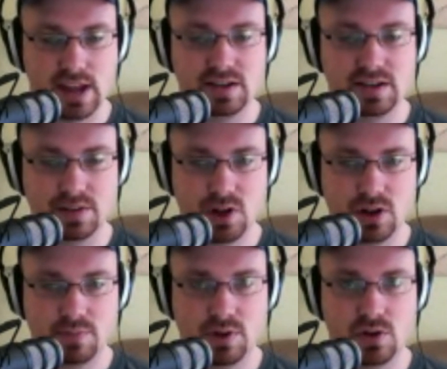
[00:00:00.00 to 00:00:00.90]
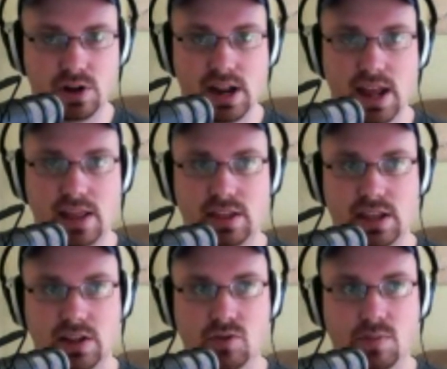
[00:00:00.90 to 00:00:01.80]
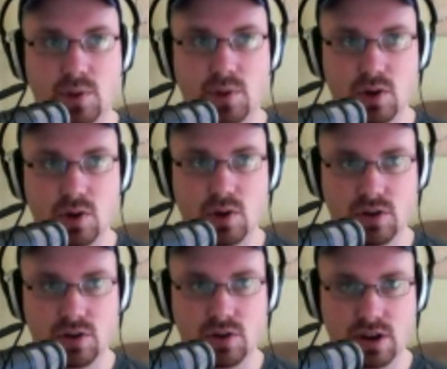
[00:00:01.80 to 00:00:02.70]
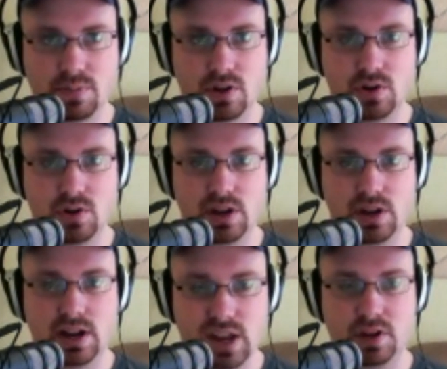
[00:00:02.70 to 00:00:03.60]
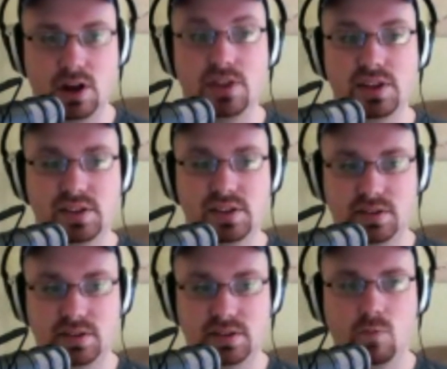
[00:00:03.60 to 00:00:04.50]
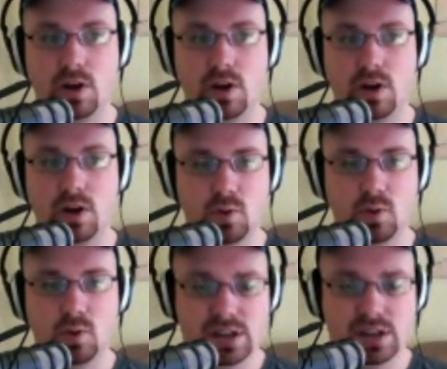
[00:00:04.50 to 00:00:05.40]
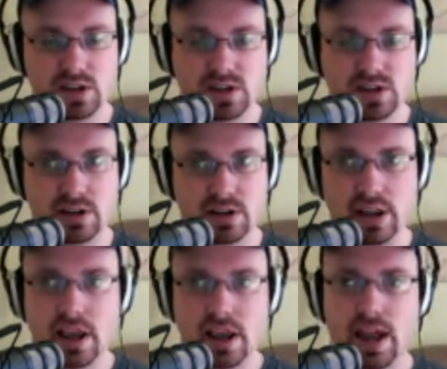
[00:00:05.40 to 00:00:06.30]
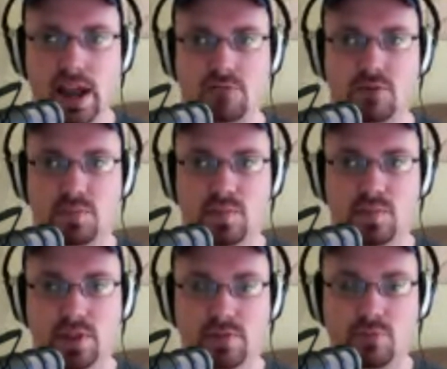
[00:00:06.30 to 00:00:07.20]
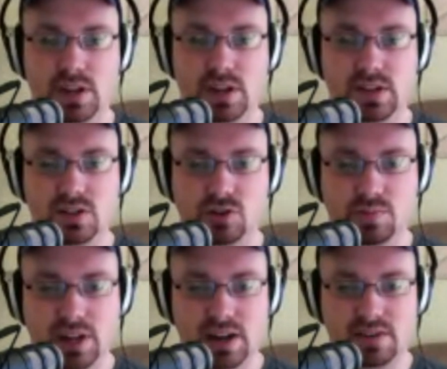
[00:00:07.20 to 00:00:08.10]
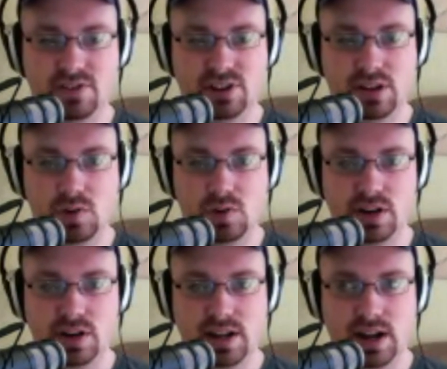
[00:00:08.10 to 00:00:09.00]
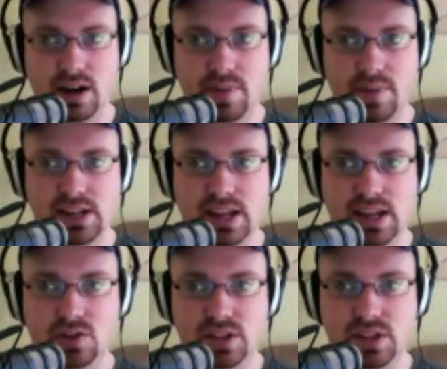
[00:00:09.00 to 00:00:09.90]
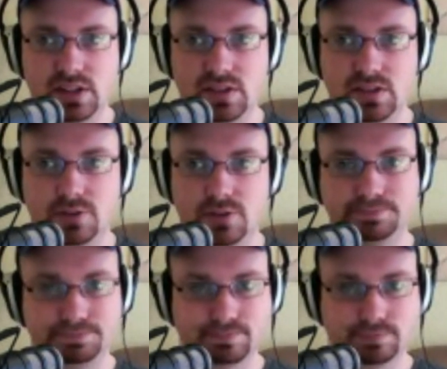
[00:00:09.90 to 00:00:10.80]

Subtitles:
the HTML component and the remote component and the annotations will be on this one GitHub organization, and will be a central place for the community to kind of maintain those things. So